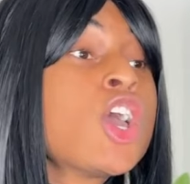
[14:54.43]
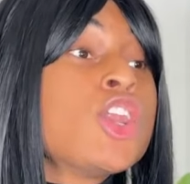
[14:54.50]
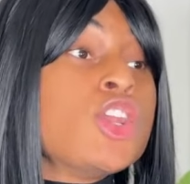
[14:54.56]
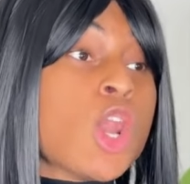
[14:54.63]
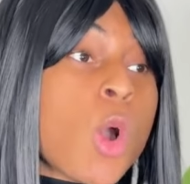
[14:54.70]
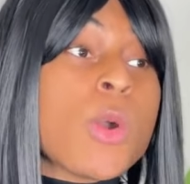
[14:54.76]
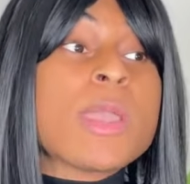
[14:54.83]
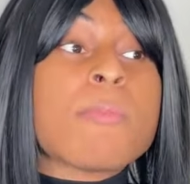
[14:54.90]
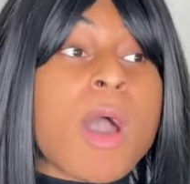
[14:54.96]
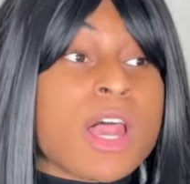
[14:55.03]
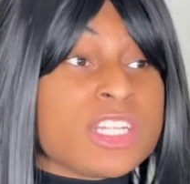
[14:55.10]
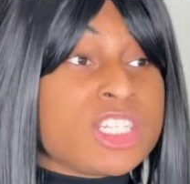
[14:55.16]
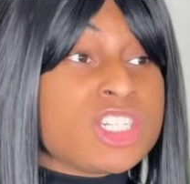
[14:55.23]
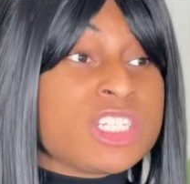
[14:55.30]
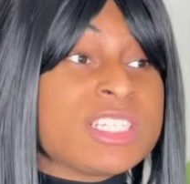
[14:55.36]
knowing
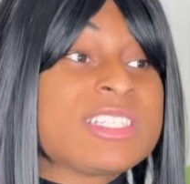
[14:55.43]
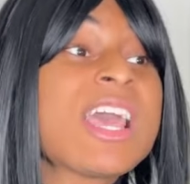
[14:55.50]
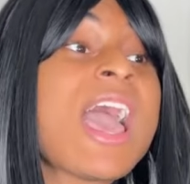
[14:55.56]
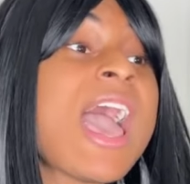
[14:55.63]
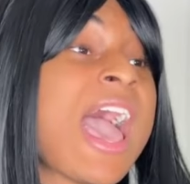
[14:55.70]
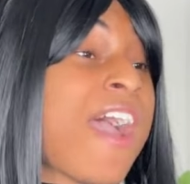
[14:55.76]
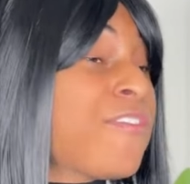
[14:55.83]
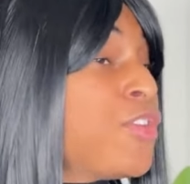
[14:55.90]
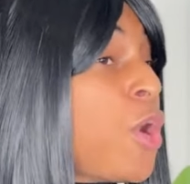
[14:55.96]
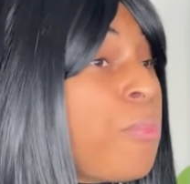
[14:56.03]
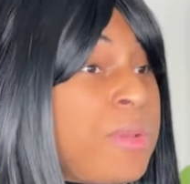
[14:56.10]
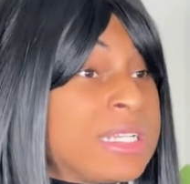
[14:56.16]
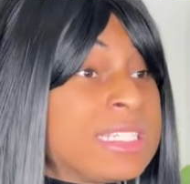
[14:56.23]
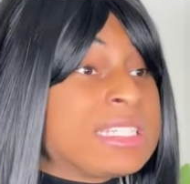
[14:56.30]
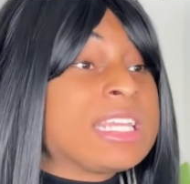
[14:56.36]
politicians have no
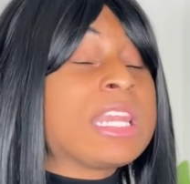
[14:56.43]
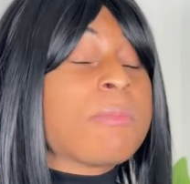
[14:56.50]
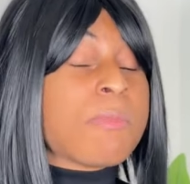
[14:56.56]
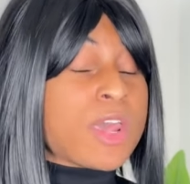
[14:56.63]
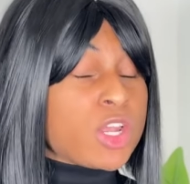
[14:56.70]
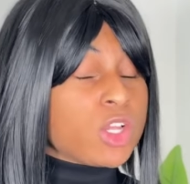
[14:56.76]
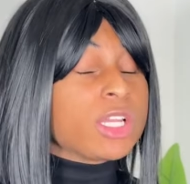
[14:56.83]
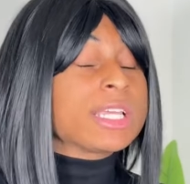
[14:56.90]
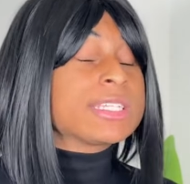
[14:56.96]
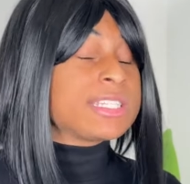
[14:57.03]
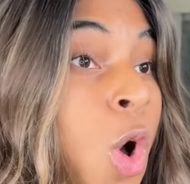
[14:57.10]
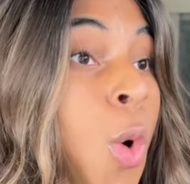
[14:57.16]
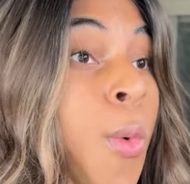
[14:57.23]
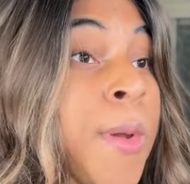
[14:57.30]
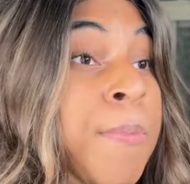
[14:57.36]
business in the medical exam.